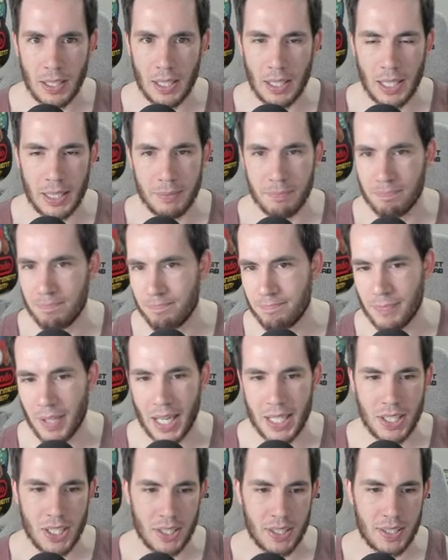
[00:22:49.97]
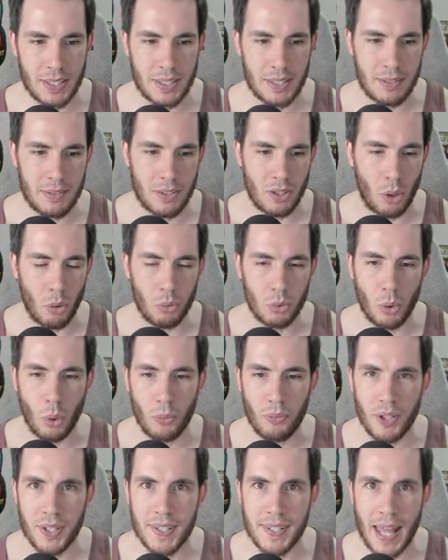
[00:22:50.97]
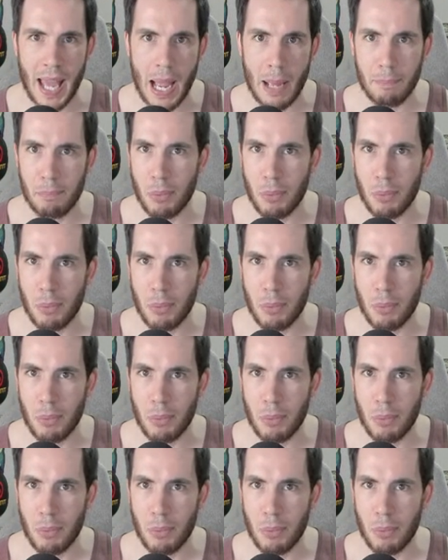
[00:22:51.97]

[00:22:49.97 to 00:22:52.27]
I I just Fair don't warning. know if it's that